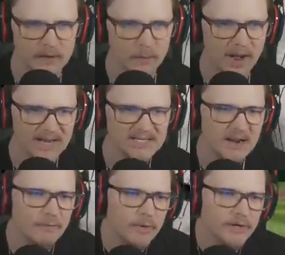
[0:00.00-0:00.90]
Why is
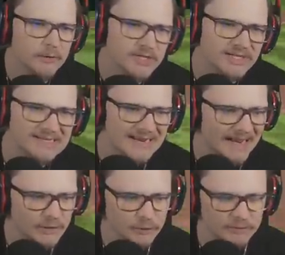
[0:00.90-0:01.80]
everyone using these
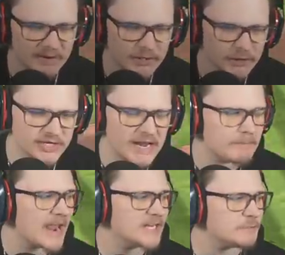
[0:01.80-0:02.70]
Angels pitchers? It
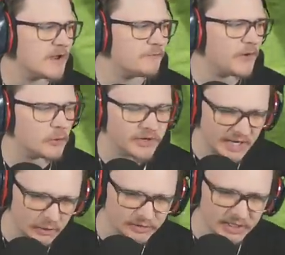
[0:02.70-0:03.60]
makes me feel
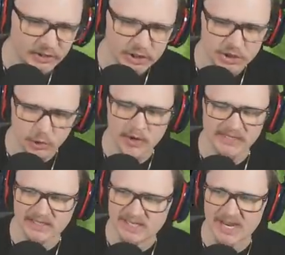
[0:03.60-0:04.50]
guilty destroying
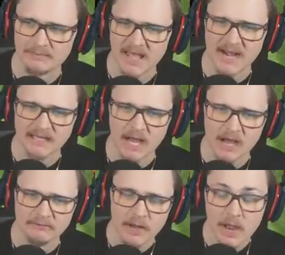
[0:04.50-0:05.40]
the team that I
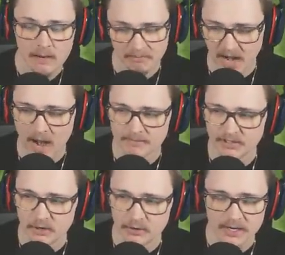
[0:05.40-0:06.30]
love, but I'ma
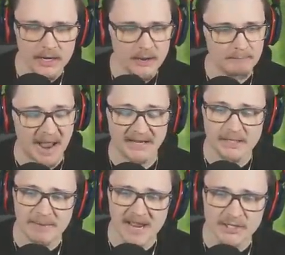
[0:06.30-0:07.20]
do it.
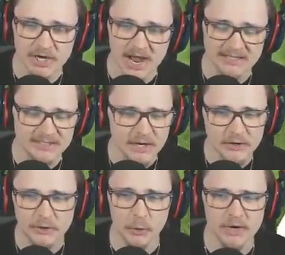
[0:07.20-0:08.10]
Back-to-back -back shots,
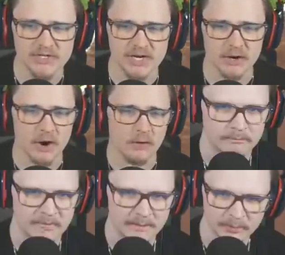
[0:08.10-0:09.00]
two to zero.
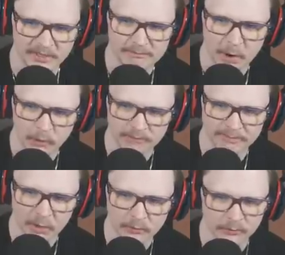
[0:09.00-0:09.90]
Maybe we can
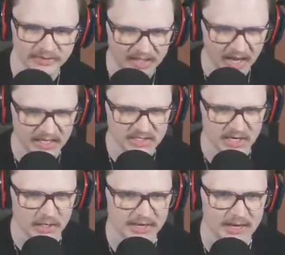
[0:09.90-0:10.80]
motorboat with Teddy's
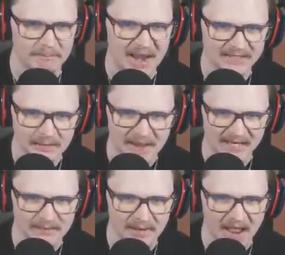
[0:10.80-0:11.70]
here, get back to
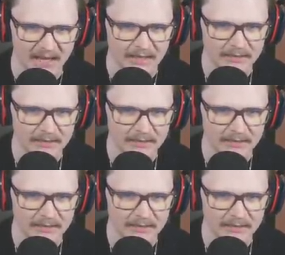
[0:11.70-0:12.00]
back to back.